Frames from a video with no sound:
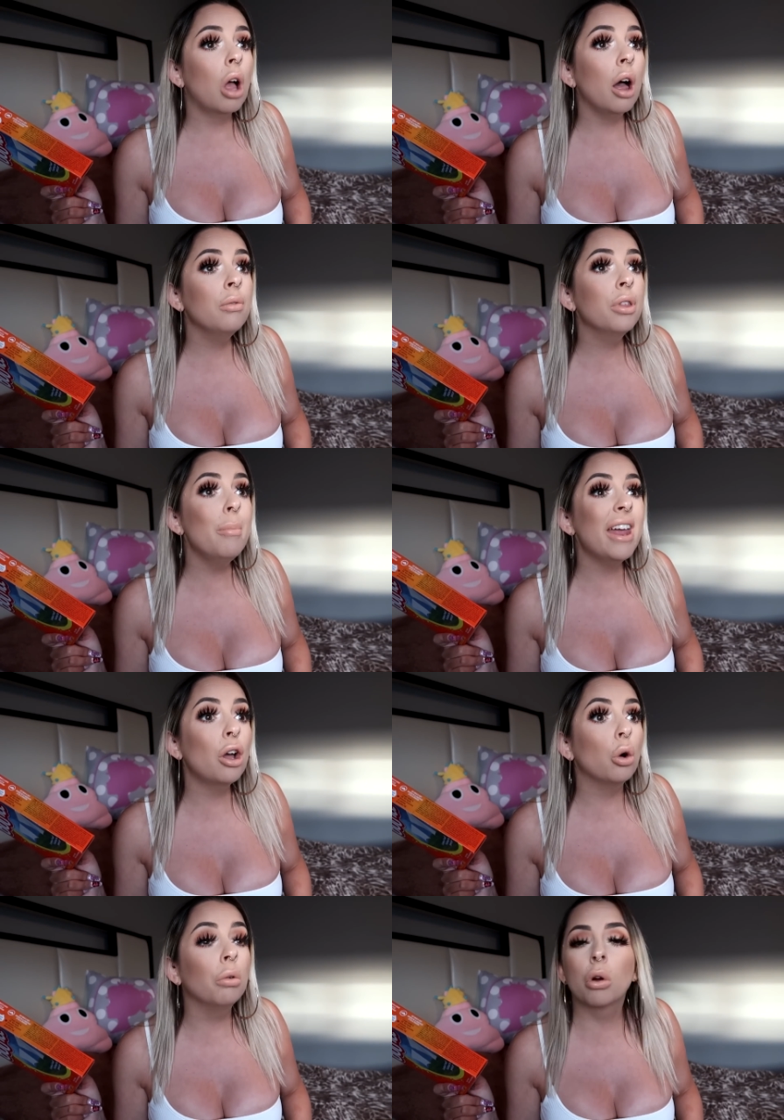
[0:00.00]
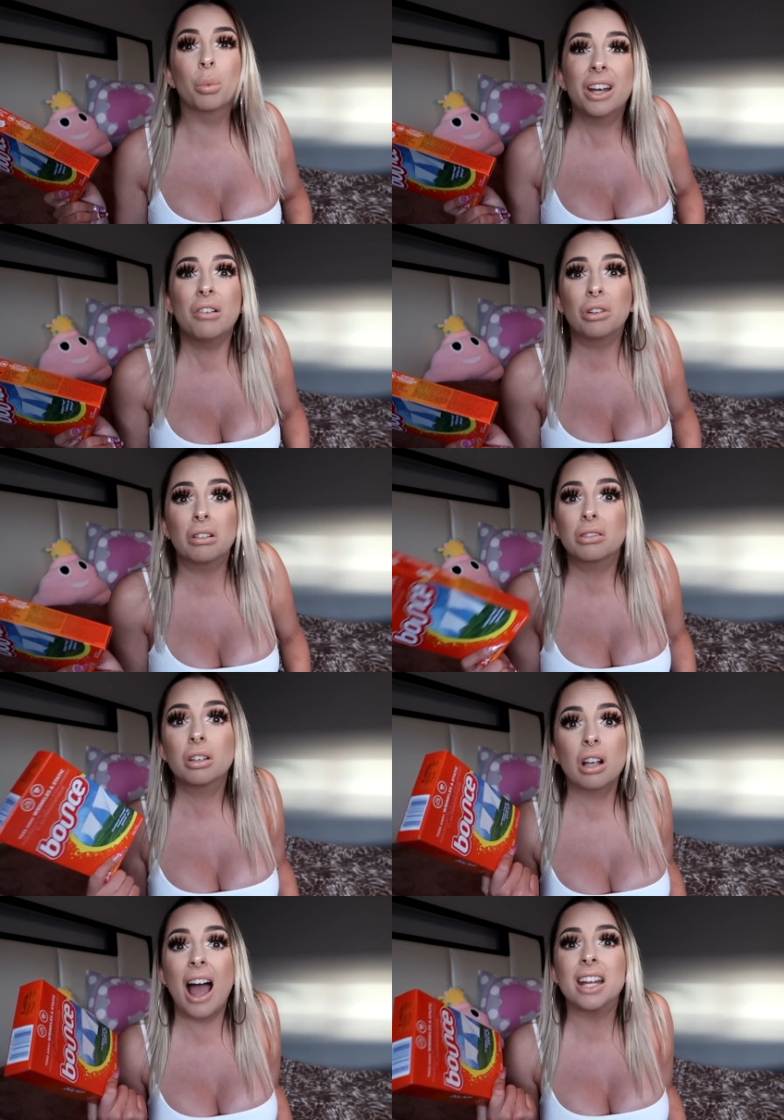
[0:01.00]
of the meadow or whatever
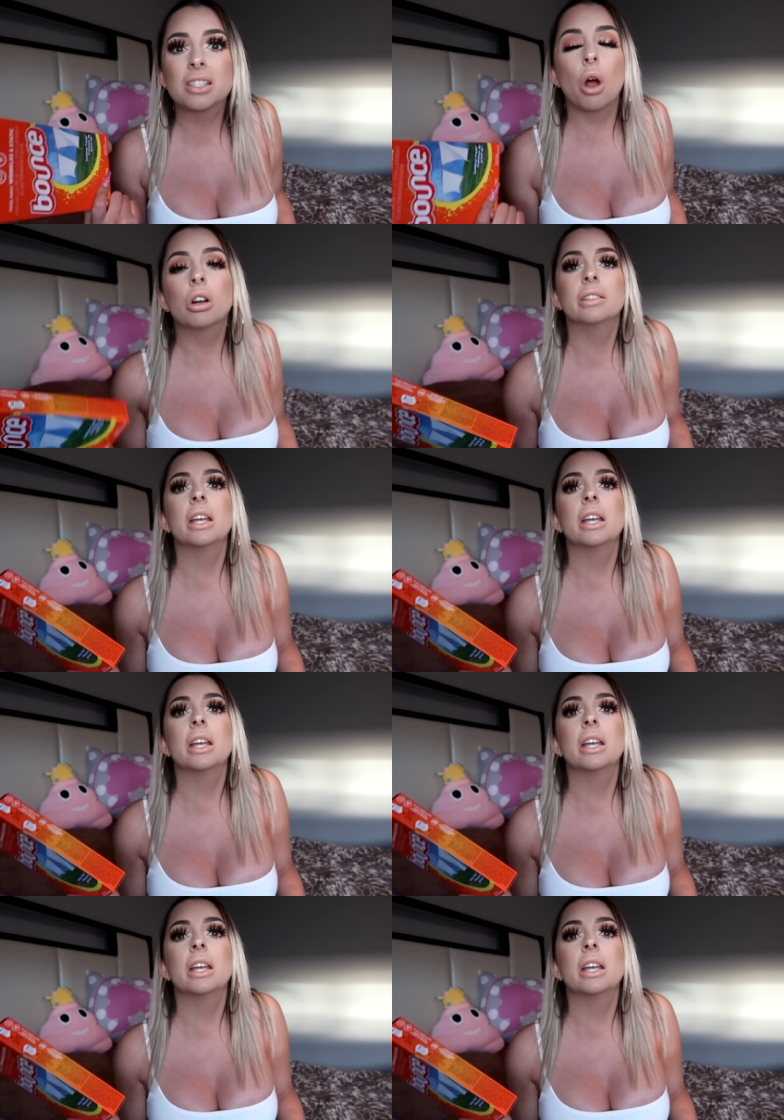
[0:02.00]
the kinds are and